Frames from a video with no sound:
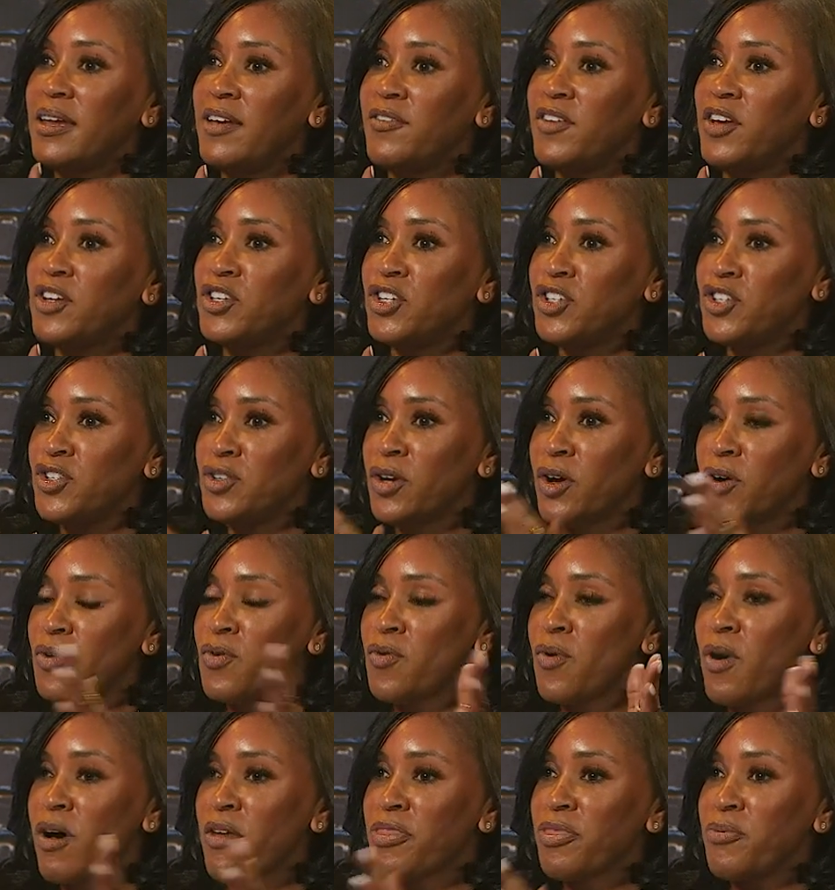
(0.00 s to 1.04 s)
Nivea. Did you know who
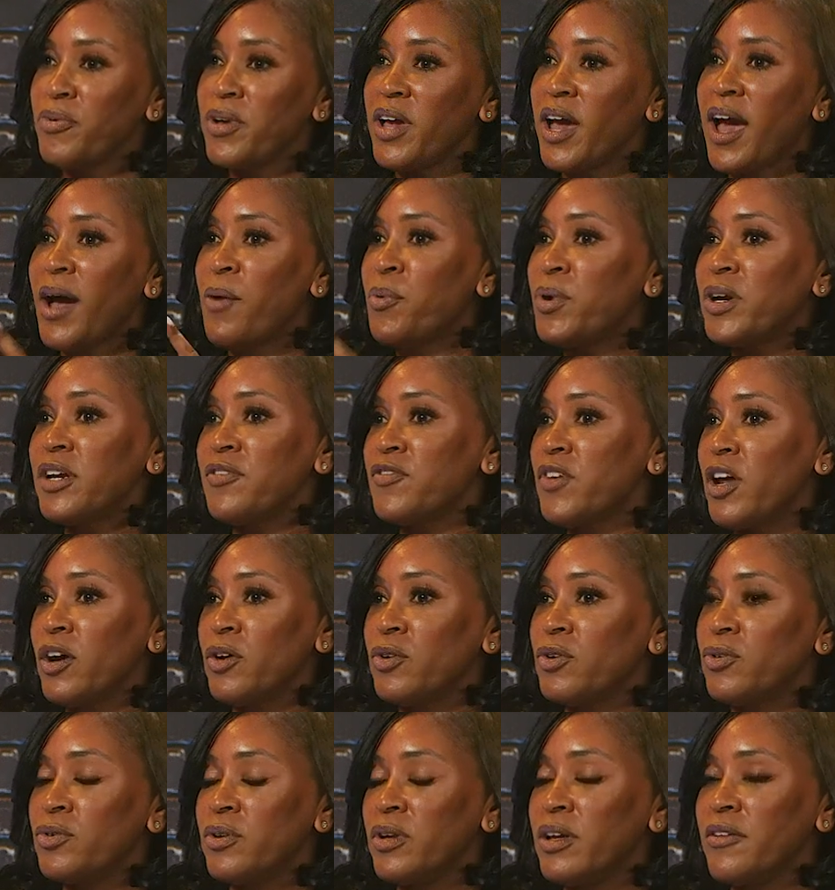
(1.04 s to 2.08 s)
all three? I wouldn't have known
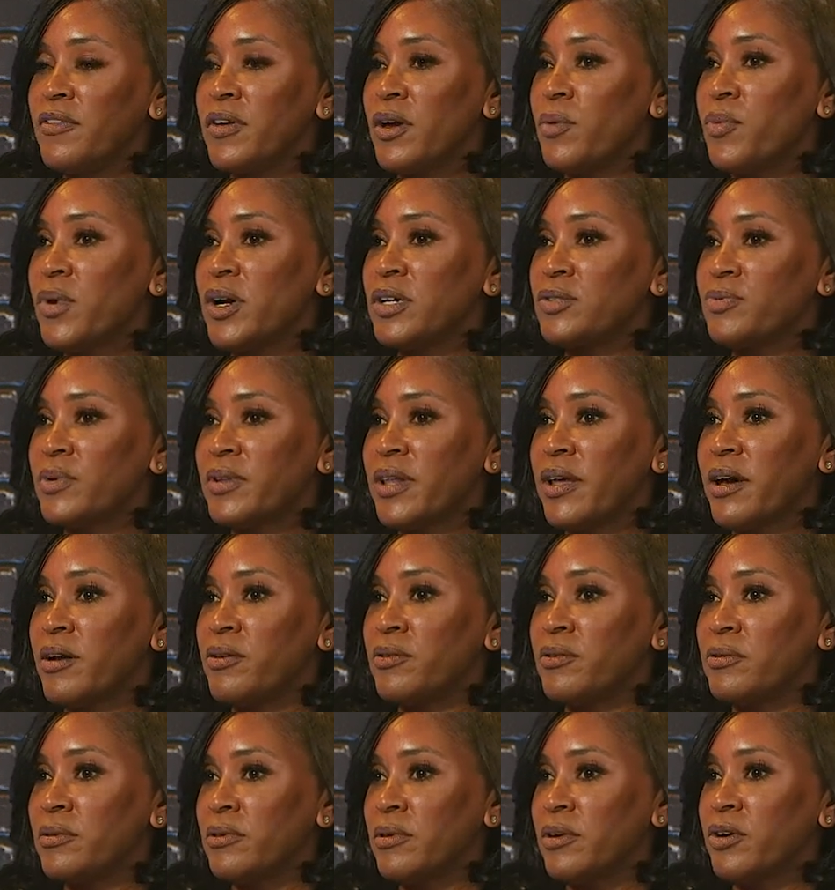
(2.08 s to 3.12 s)
who Nivea was without
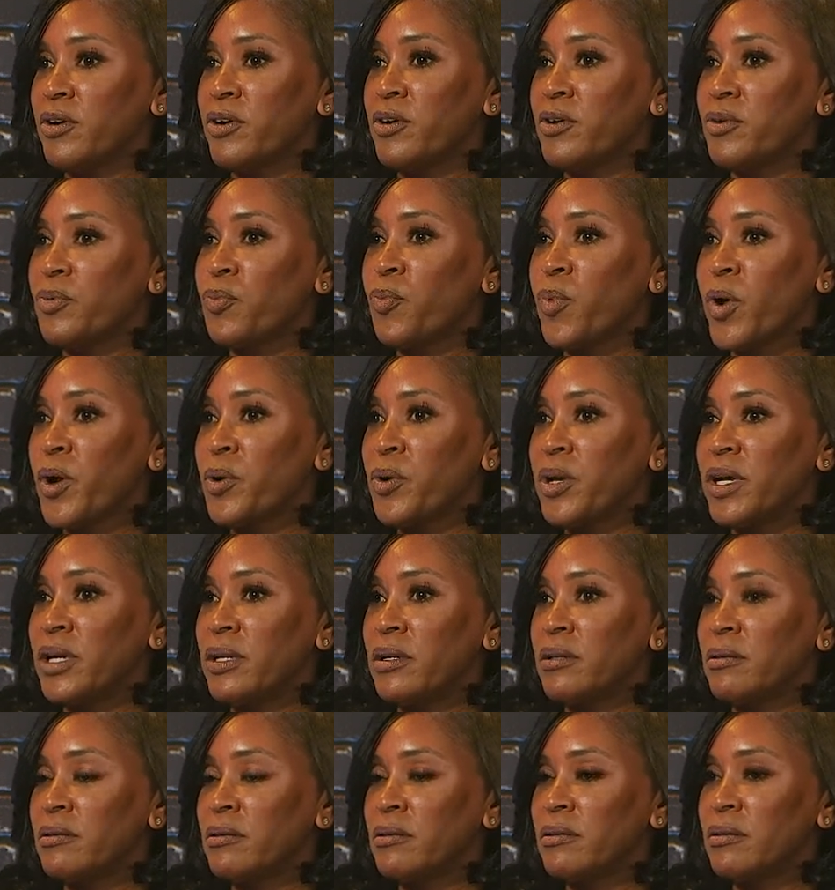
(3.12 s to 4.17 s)
her
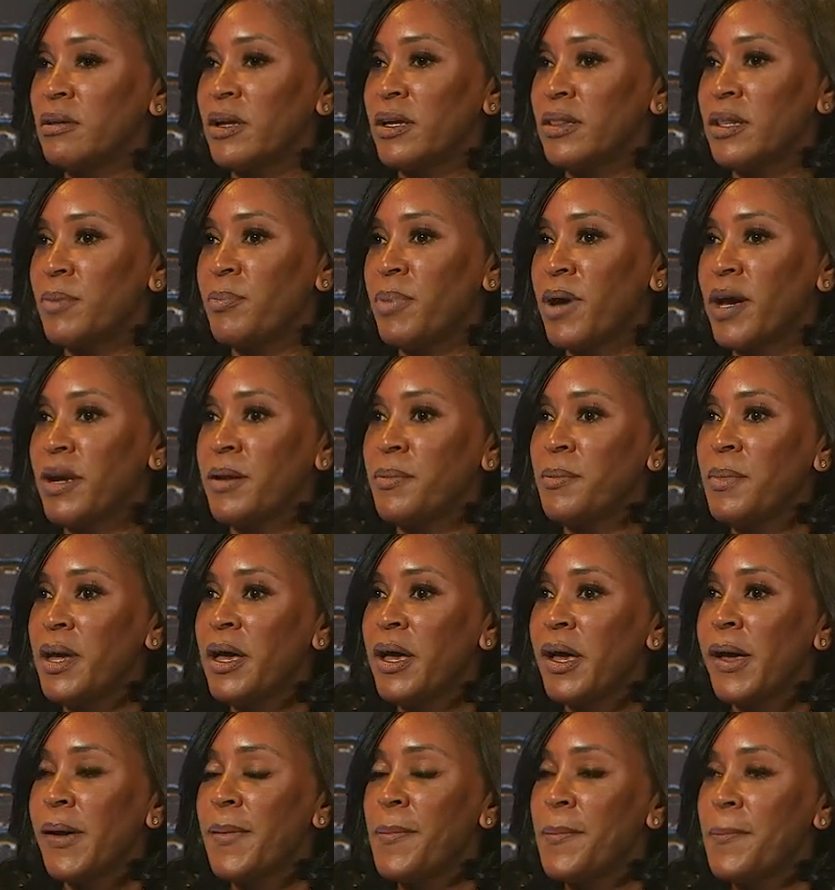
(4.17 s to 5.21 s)
wording at the bottom.
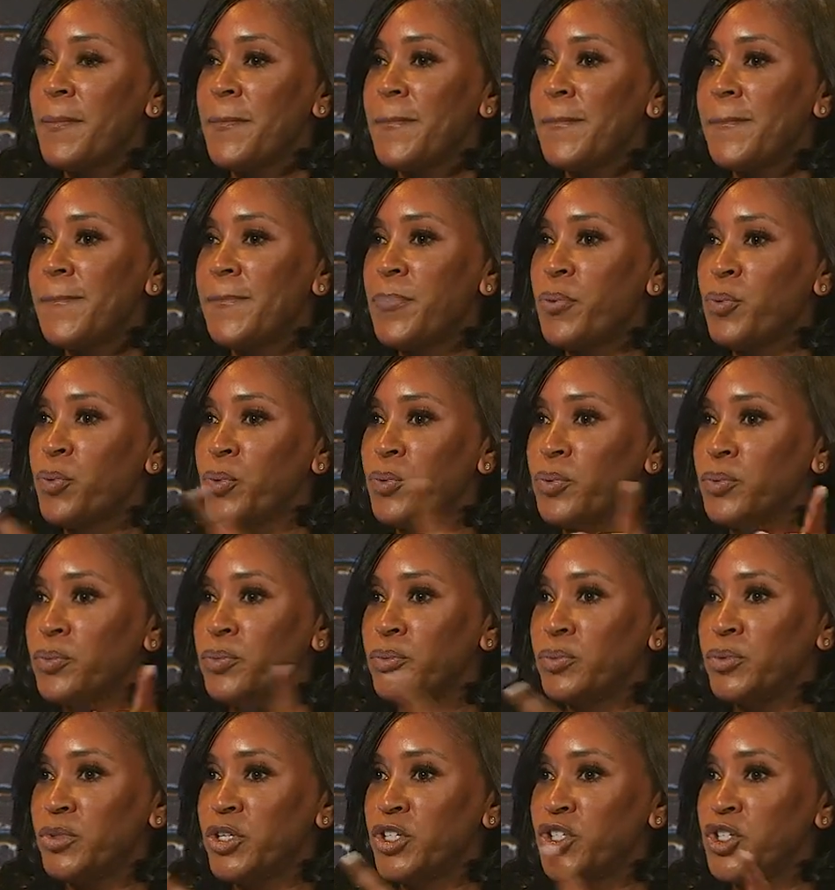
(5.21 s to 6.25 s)

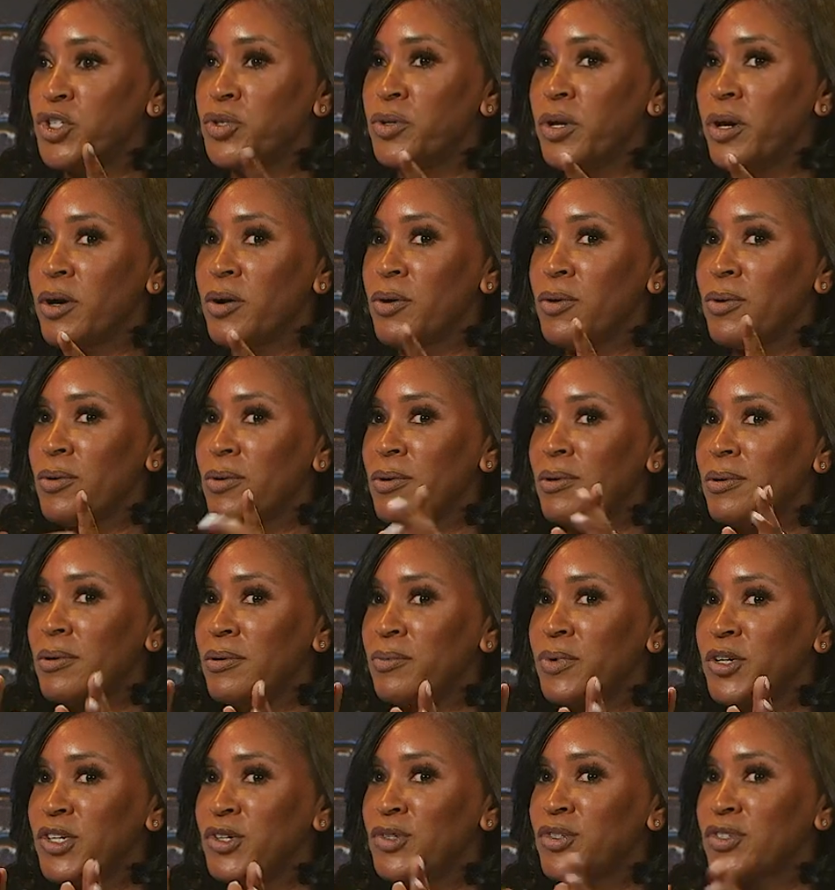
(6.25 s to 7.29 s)
Did you know
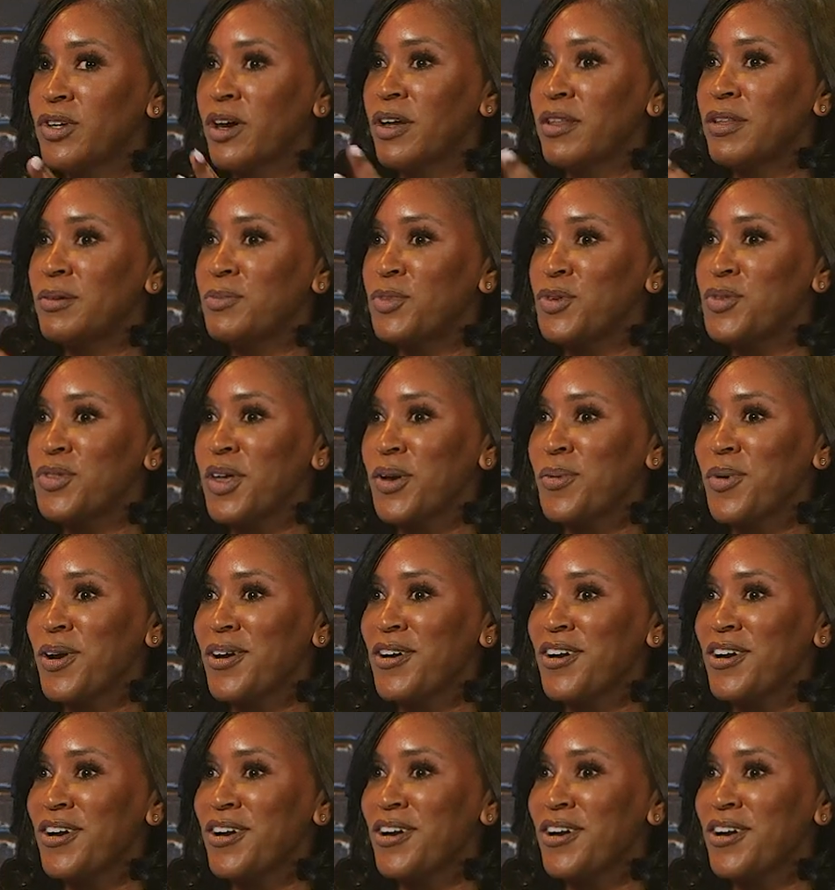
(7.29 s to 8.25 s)
when you saw them who they were?